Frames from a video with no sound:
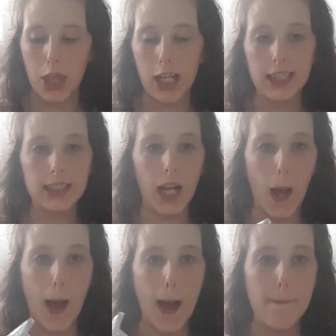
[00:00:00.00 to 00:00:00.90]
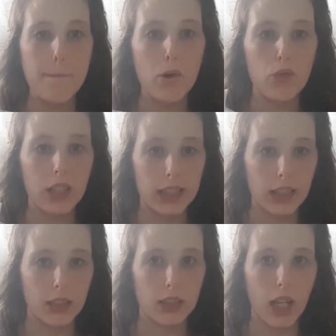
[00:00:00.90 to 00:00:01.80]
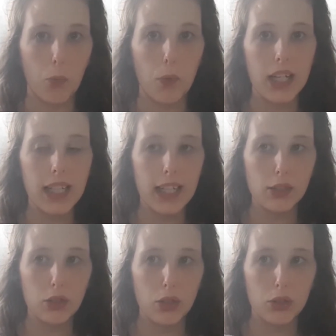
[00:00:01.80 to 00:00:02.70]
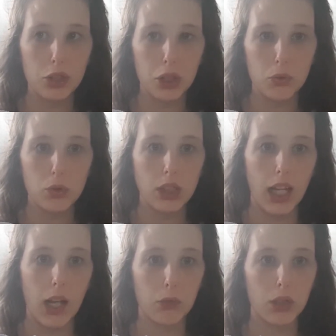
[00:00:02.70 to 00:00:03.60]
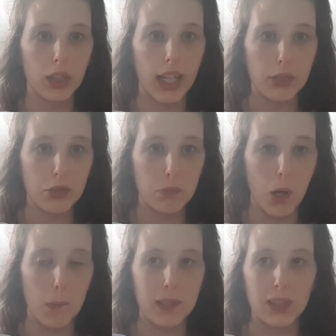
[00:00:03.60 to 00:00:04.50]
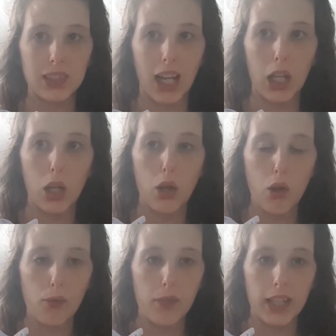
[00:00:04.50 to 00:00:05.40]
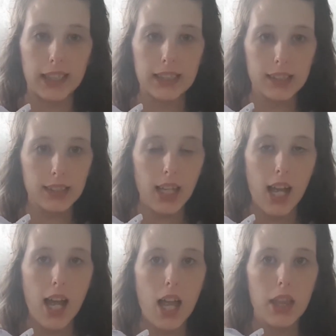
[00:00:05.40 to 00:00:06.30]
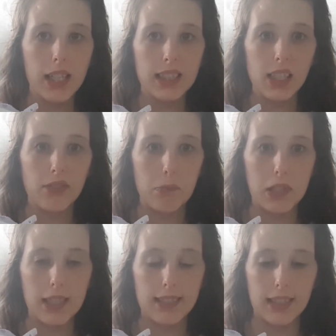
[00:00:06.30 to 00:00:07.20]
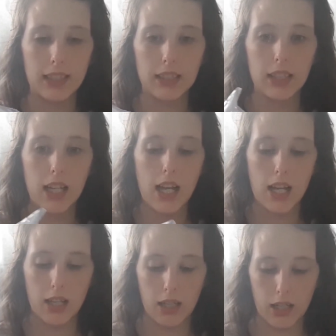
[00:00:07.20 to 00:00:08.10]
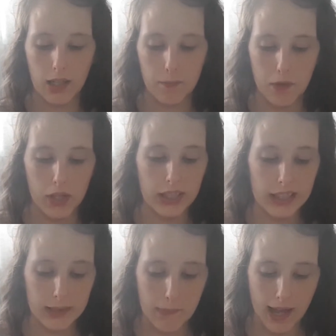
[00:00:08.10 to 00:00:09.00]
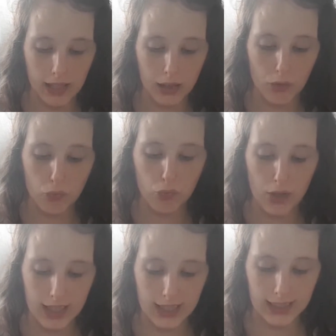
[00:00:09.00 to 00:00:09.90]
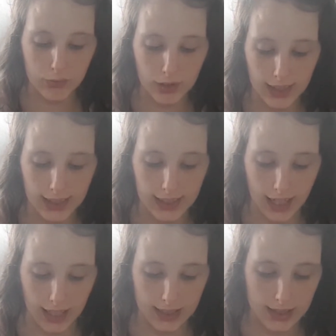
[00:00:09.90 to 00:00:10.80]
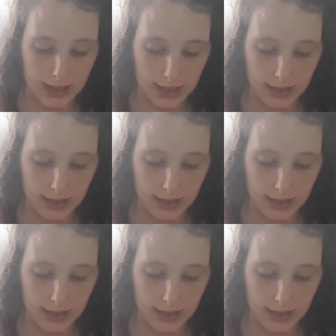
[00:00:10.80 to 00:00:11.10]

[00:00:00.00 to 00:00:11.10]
These are brilliant. When I next go Tuesday, I'm gonna get some more because I love these. These are amazing. They smell really, really nice.